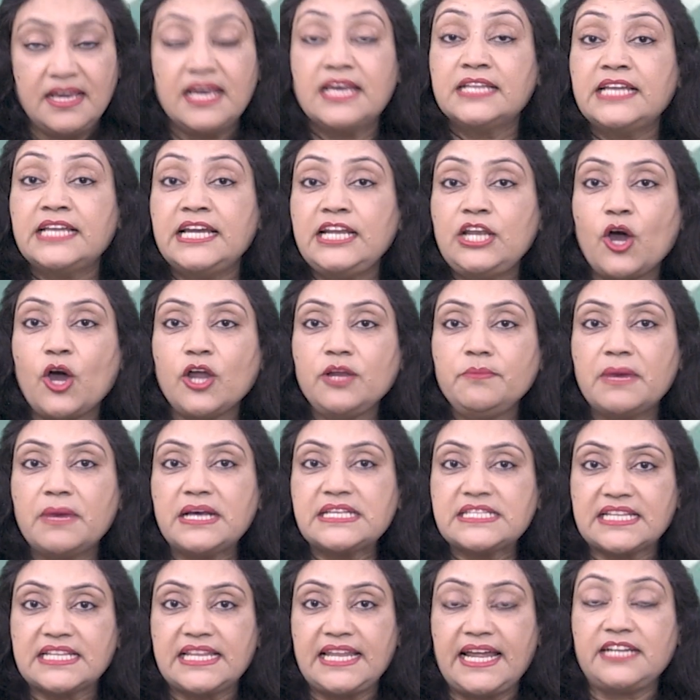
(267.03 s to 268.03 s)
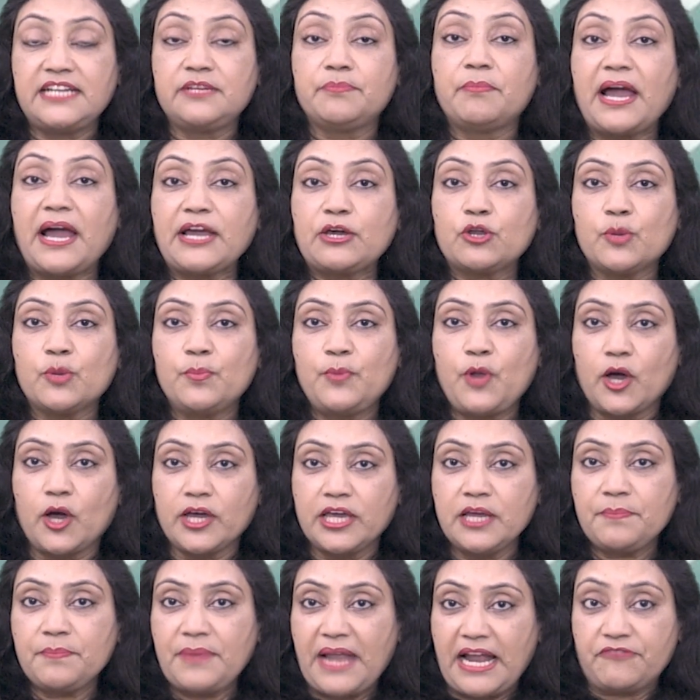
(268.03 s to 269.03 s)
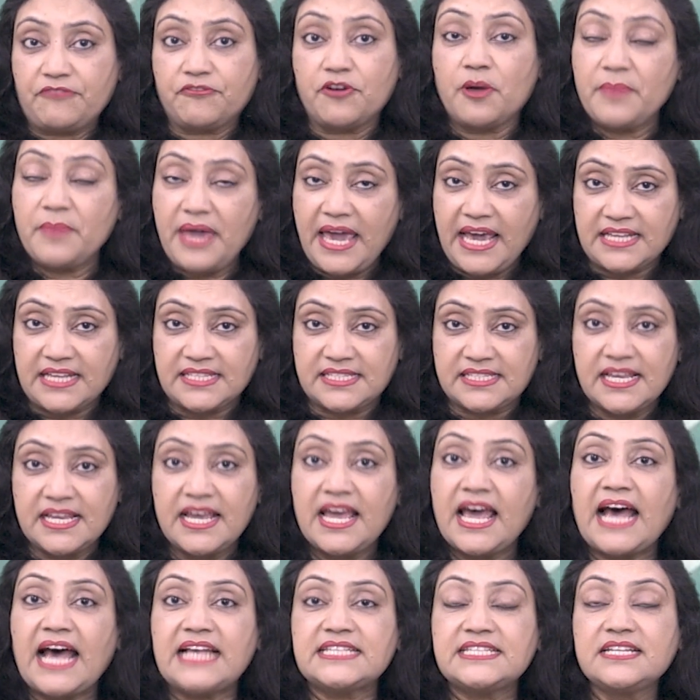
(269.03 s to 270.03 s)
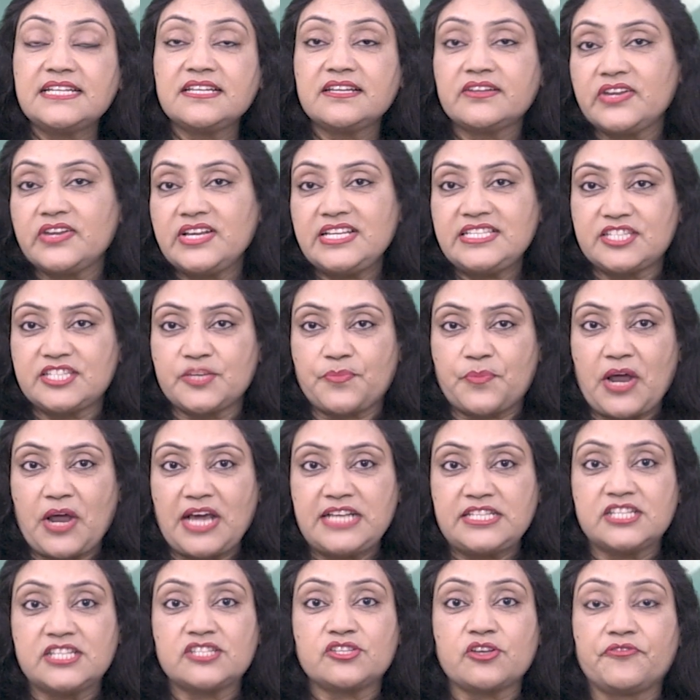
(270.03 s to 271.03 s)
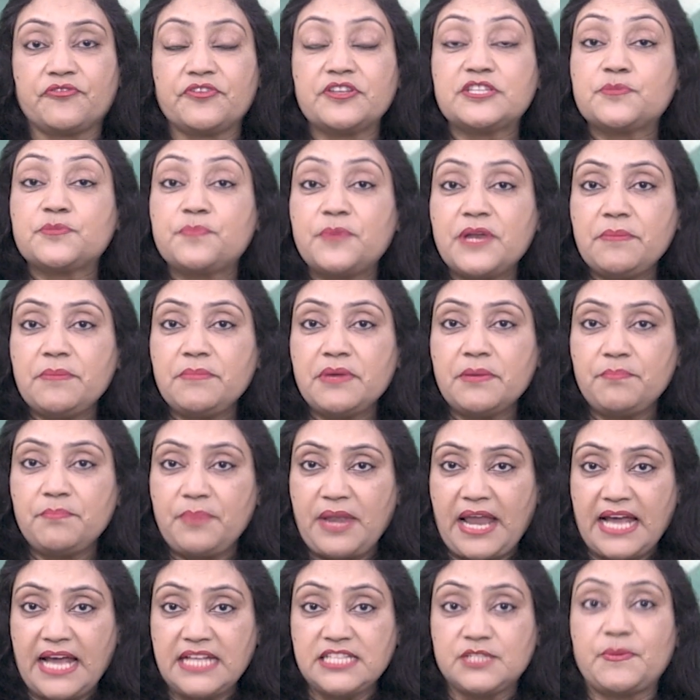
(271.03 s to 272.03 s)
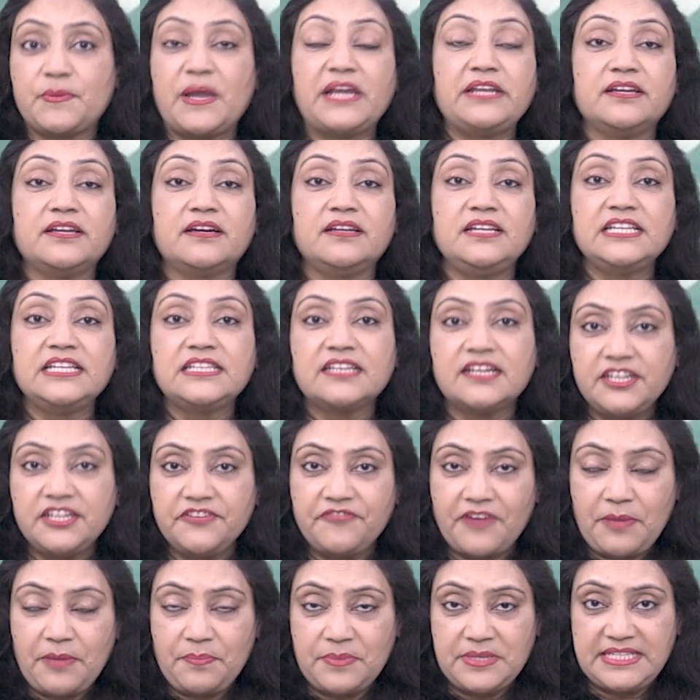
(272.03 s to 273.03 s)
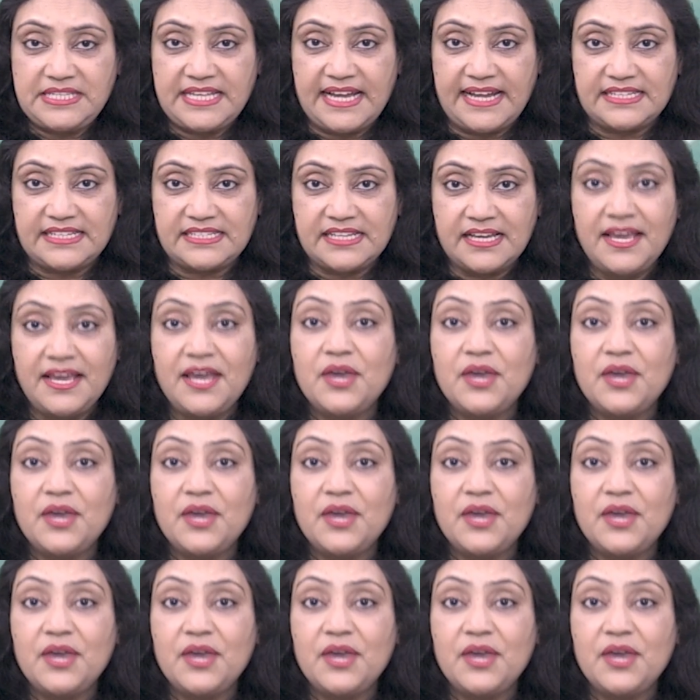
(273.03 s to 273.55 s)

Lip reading: The Elon Musk-led microblogging platform X has increased the prices of its premium plans by nearly 35%,